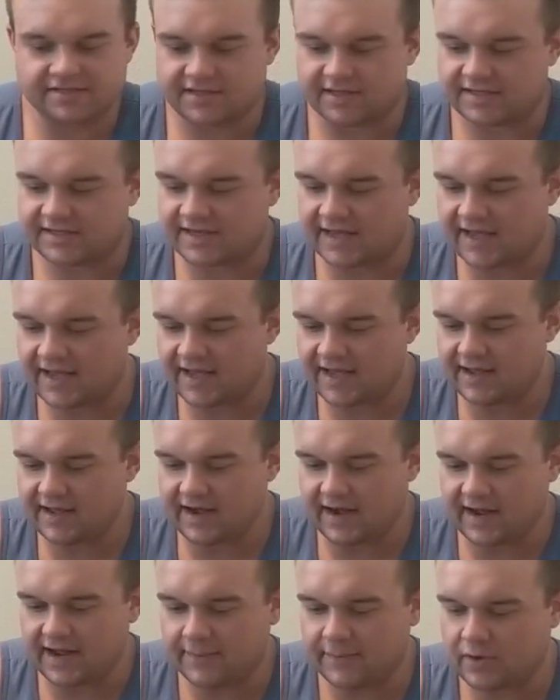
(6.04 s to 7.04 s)

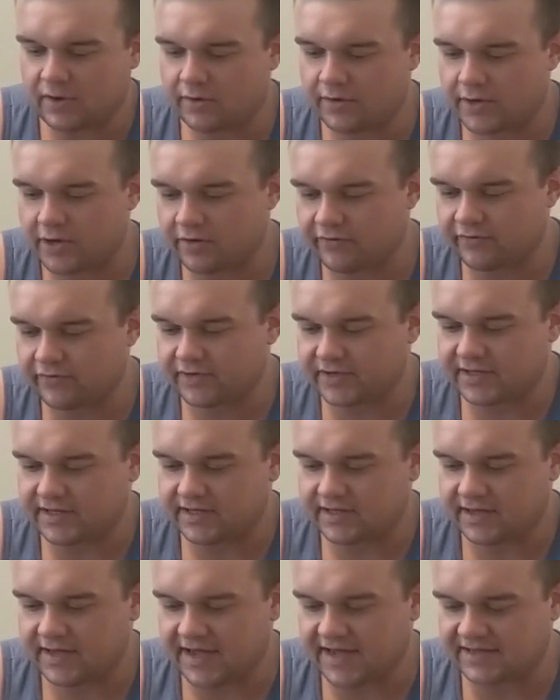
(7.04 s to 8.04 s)
today I am going over
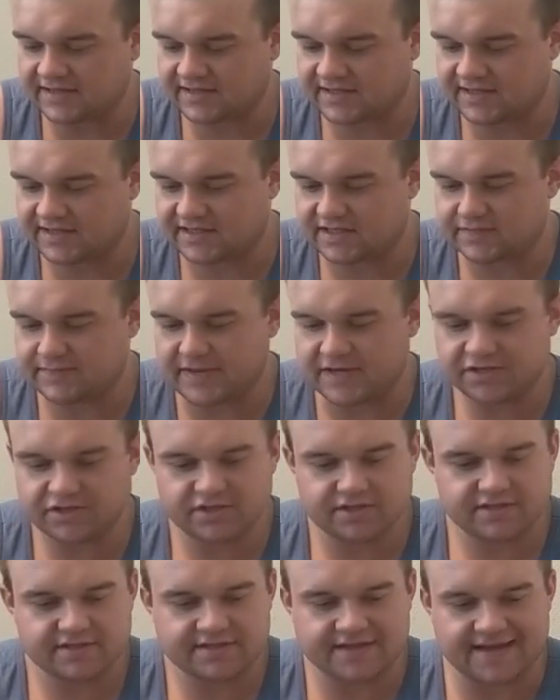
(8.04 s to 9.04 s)
the ST
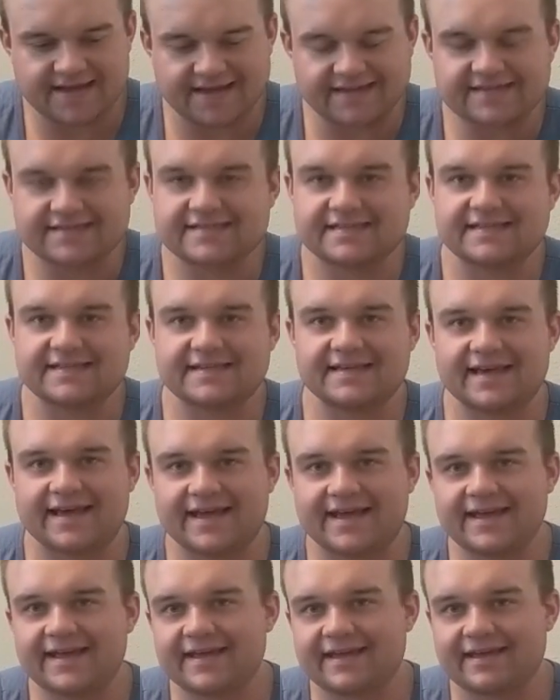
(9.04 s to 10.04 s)
Suspensions
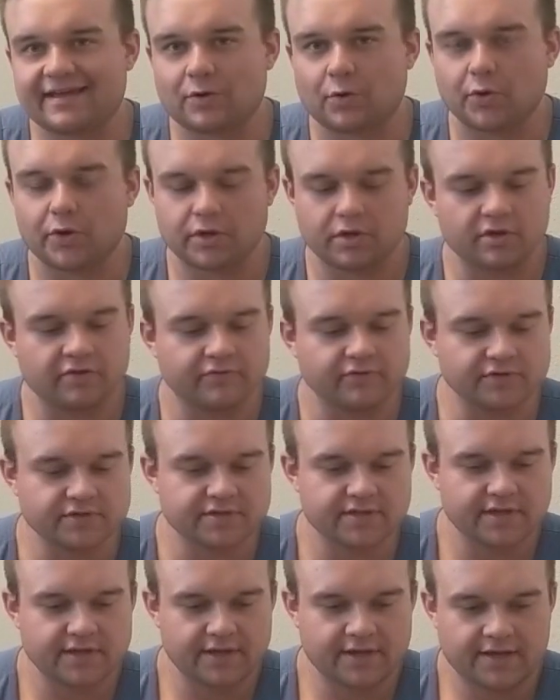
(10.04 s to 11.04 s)
XTA
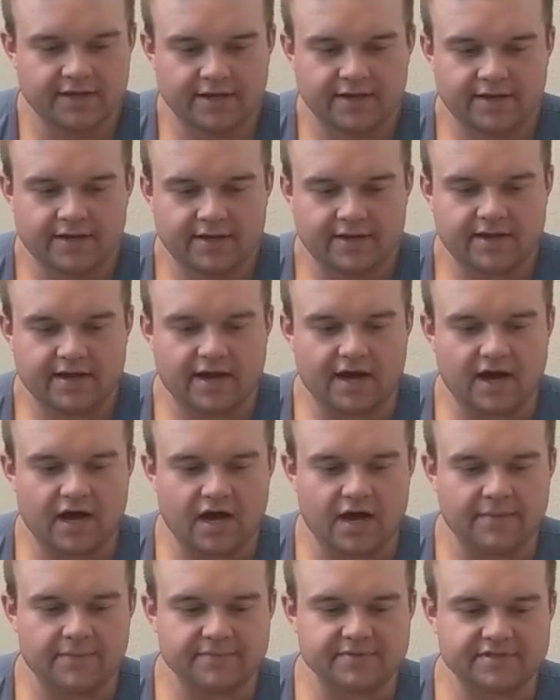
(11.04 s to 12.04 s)
Coilovers.
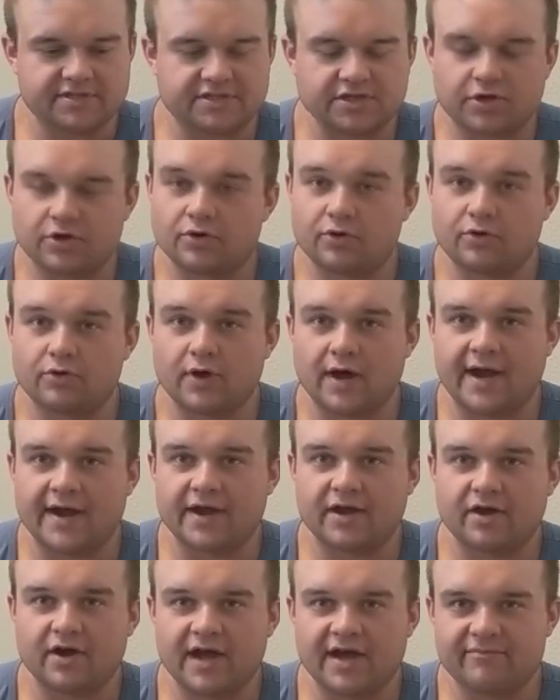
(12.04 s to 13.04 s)
So I
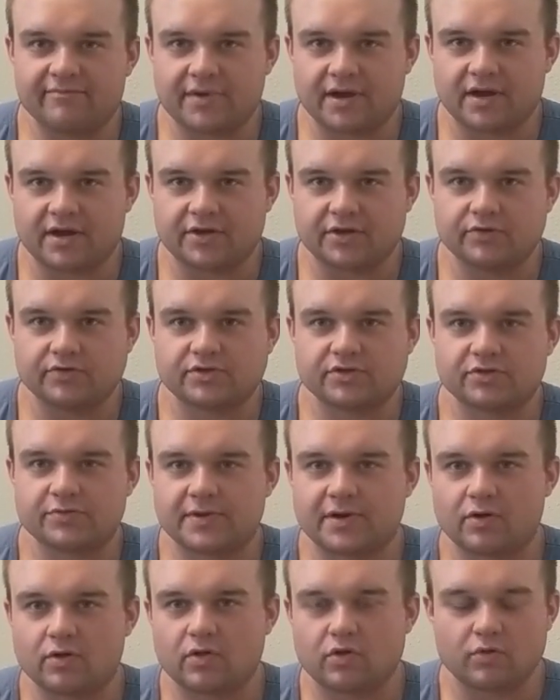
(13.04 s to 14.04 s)
know I haven't been on YouTube
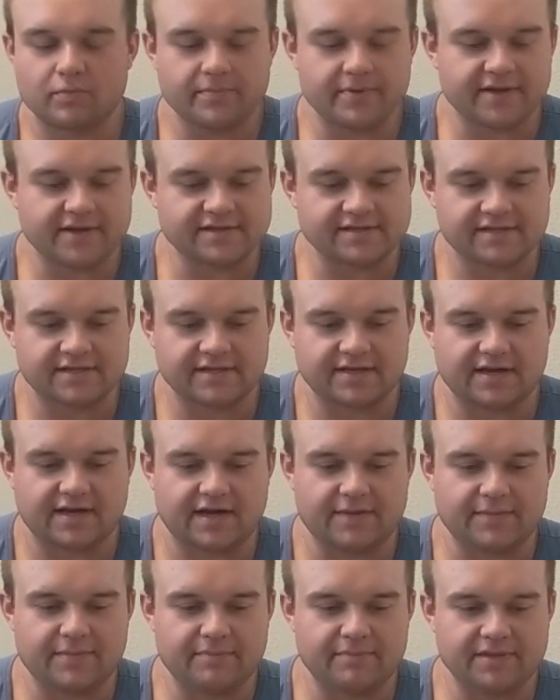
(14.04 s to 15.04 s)
in a little bit.
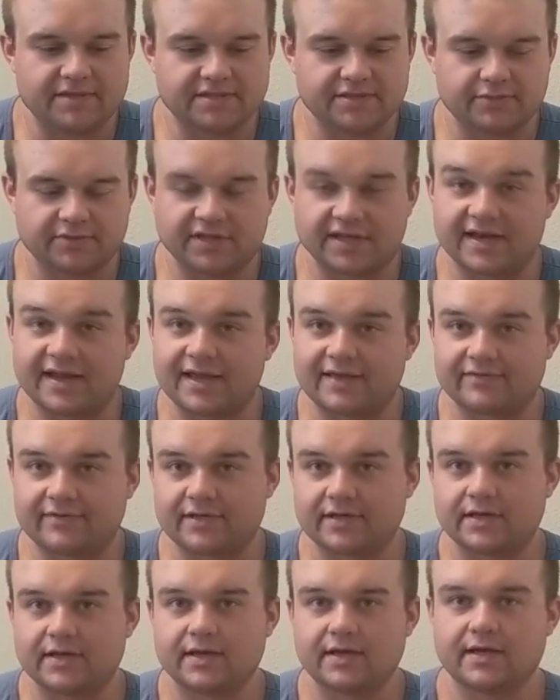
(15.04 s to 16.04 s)
I've been busy with the
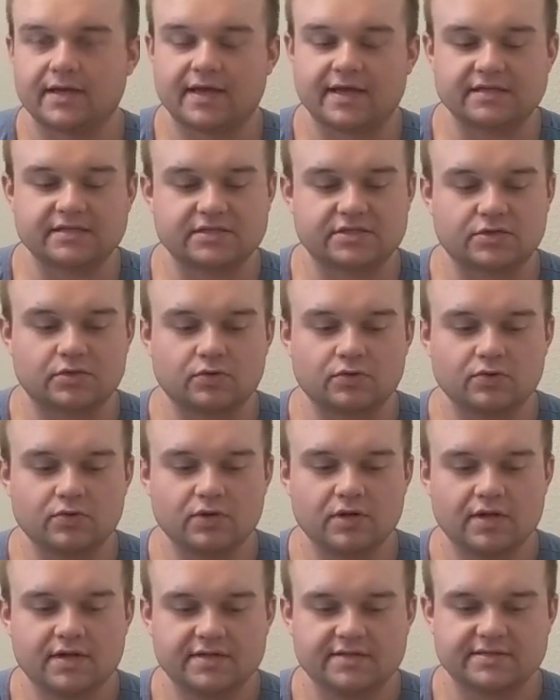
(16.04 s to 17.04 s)
Navy and
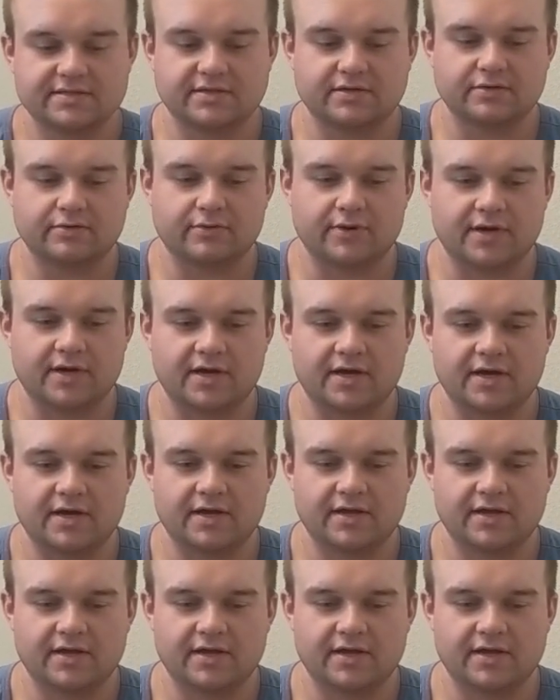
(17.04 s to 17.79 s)
school, so